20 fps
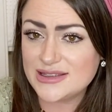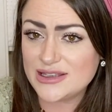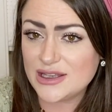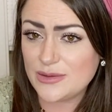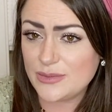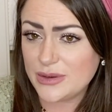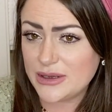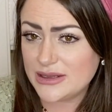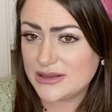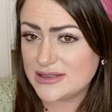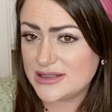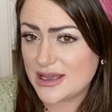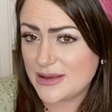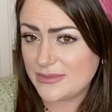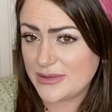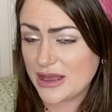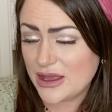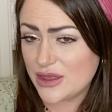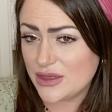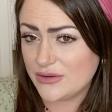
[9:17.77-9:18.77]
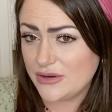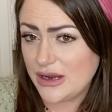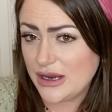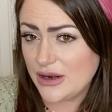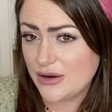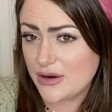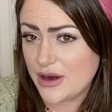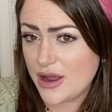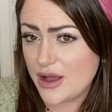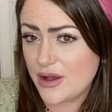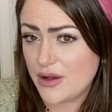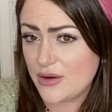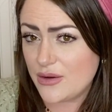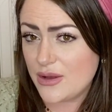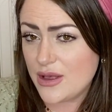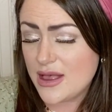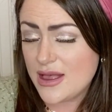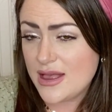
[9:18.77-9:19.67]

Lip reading: so you put some like 3 in a row